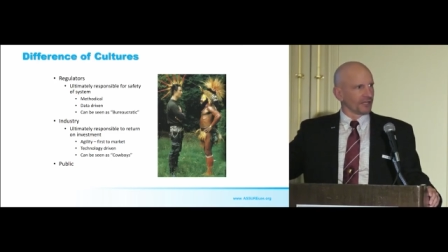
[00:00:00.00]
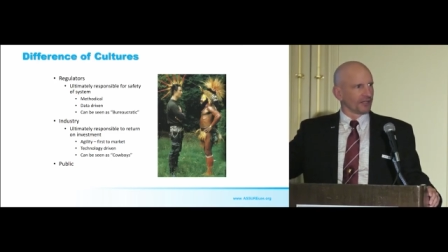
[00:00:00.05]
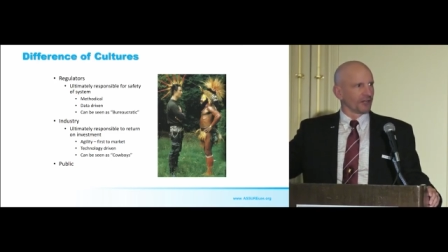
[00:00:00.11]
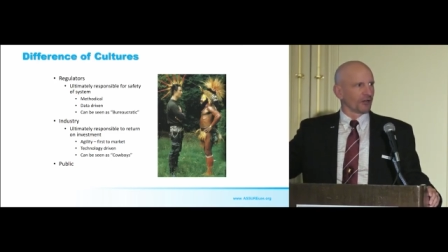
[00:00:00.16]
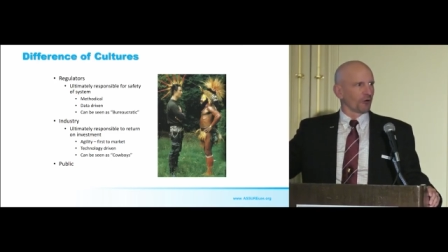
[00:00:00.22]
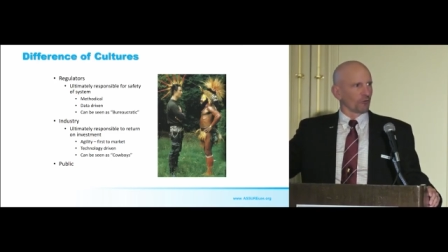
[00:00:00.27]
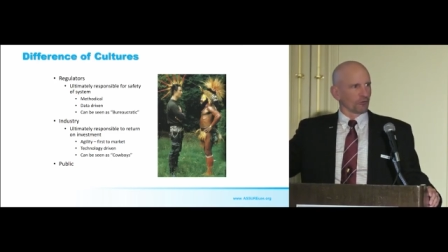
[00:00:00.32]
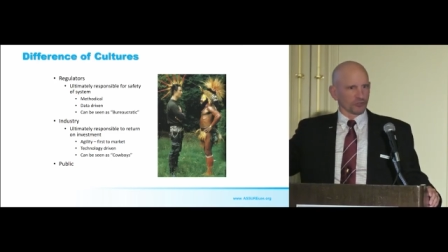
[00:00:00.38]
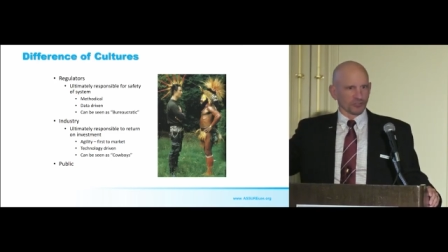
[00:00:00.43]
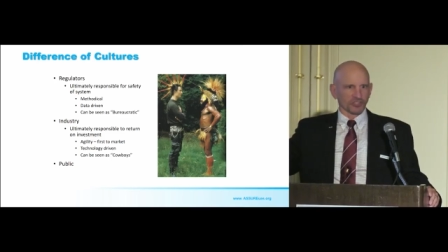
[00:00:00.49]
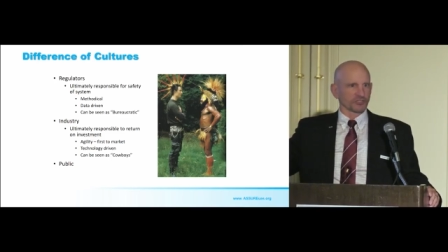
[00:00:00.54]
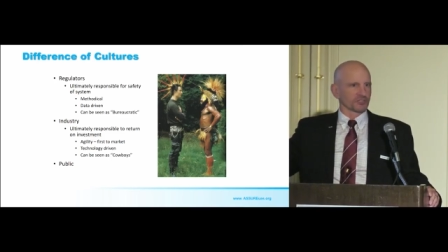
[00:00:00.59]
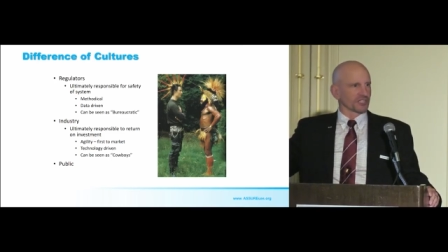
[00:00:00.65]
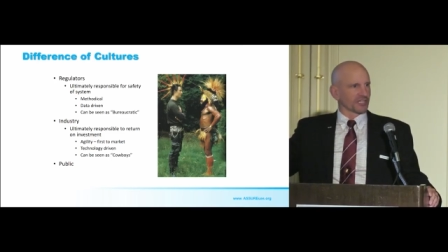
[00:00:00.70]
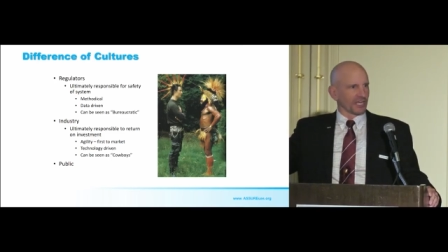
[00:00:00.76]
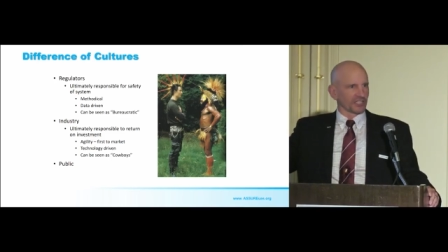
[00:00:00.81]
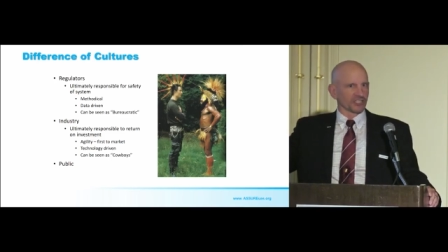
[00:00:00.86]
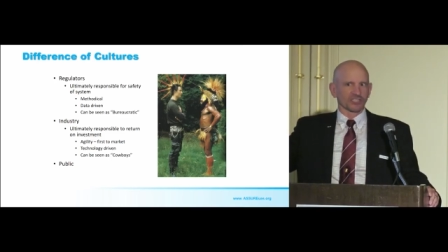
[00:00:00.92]
You know, we'll
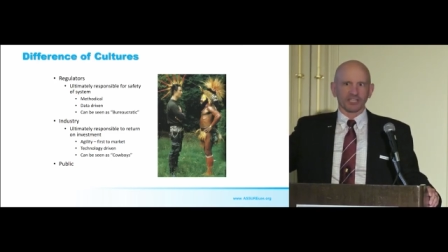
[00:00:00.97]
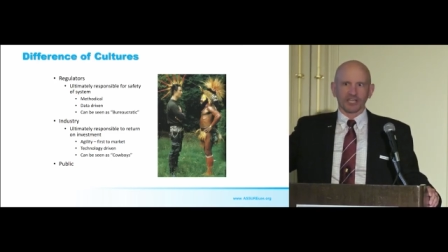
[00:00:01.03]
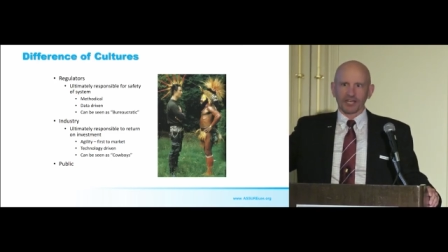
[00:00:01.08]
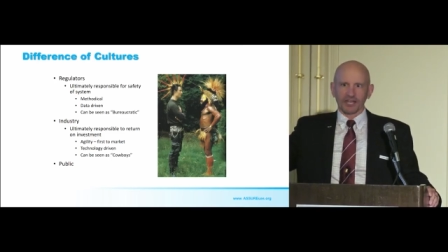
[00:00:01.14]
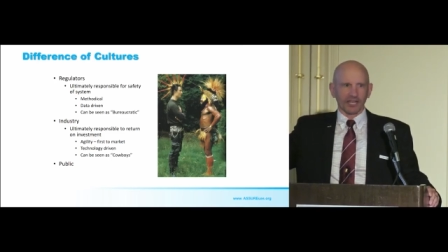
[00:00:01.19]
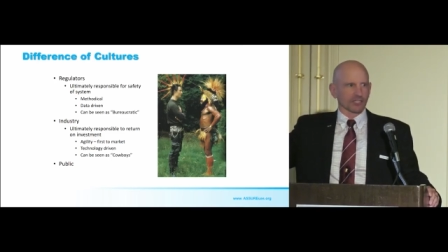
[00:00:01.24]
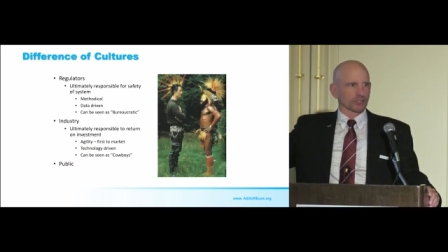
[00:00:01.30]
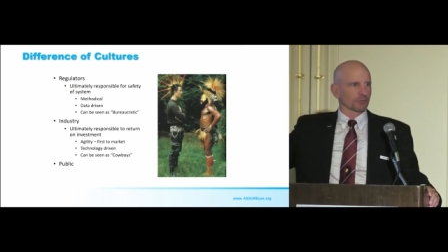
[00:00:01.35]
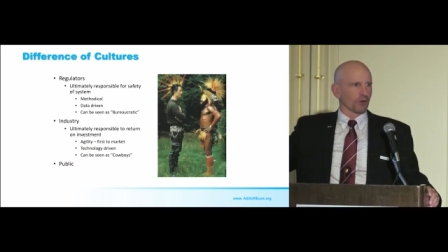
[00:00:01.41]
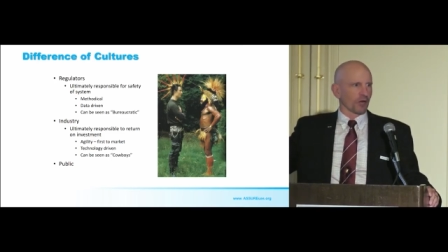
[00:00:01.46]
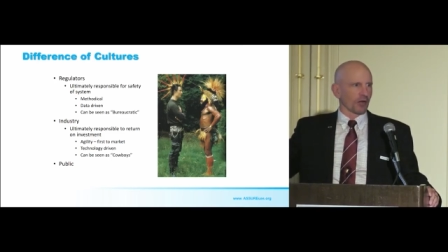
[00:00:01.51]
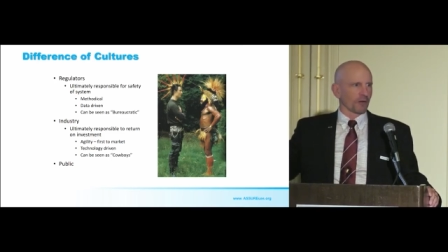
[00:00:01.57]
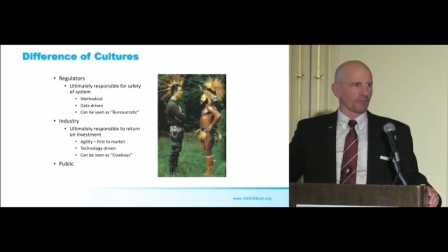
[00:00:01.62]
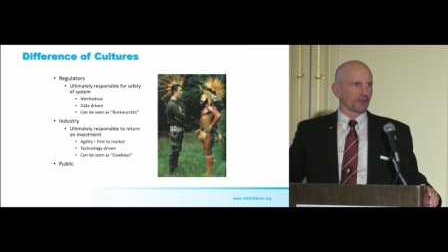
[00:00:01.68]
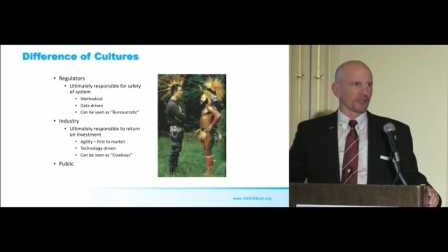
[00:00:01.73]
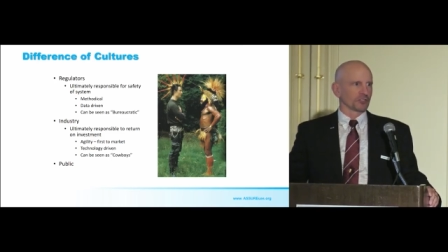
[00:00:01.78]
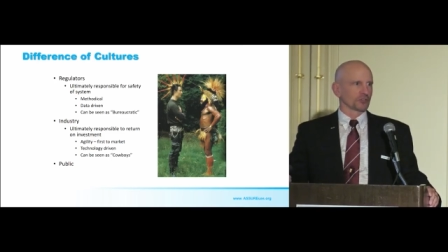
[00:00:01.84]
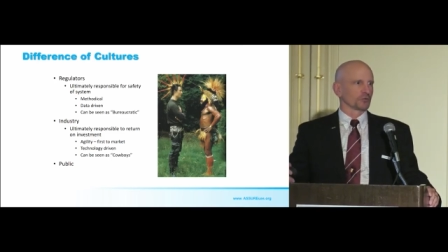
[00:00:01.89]
just catch that next
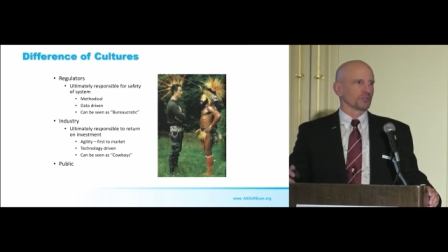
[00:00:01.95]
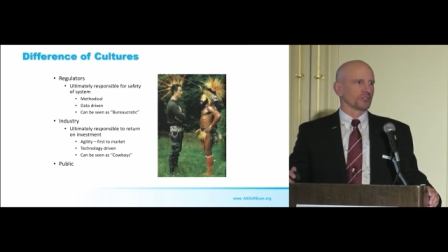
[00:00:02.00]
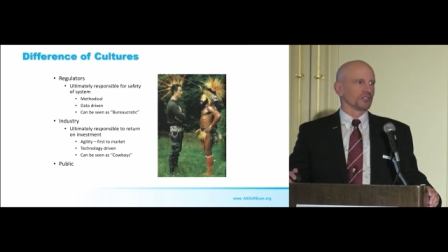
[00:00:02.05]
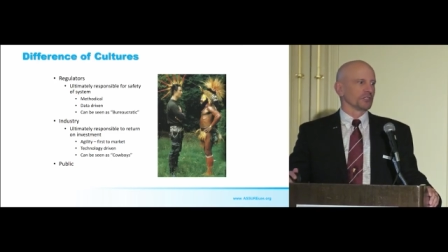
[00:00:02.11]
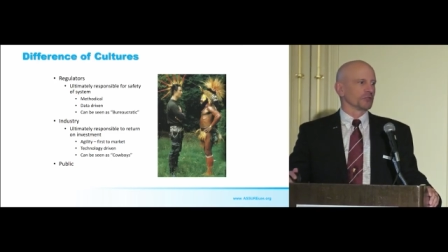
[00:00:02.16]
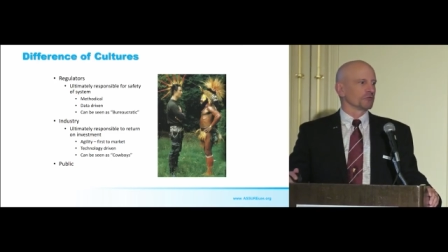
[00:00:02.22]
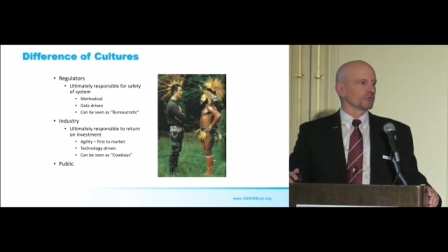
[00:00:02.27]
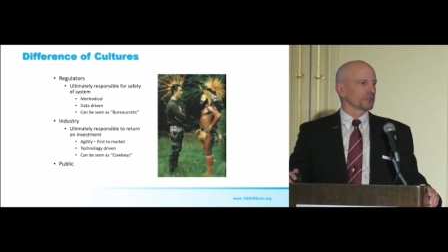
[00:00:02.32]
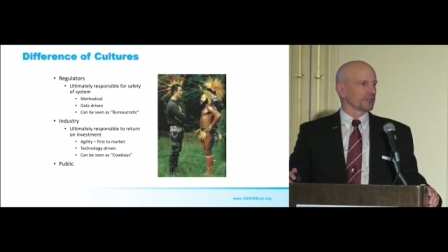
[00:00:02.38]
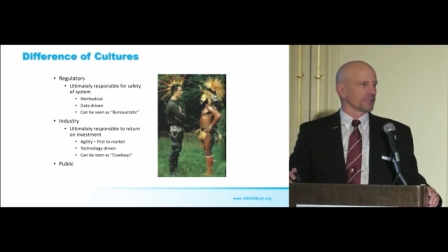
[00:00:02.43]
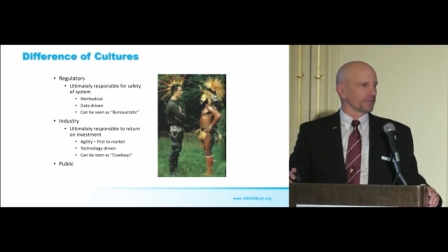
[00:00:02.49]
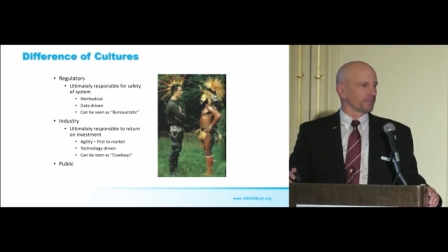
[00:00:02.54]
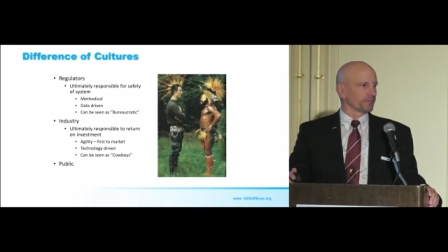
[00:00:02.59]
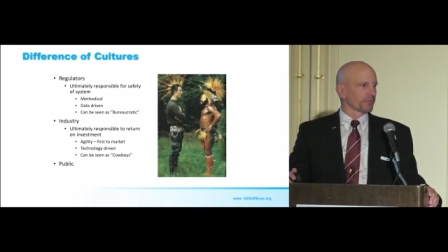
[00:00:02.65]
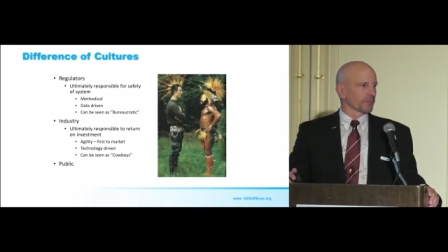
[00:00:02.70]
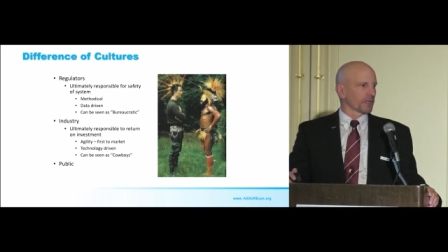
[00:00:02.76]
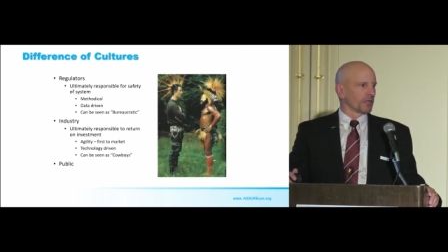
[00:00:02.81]
problem as we deal with it.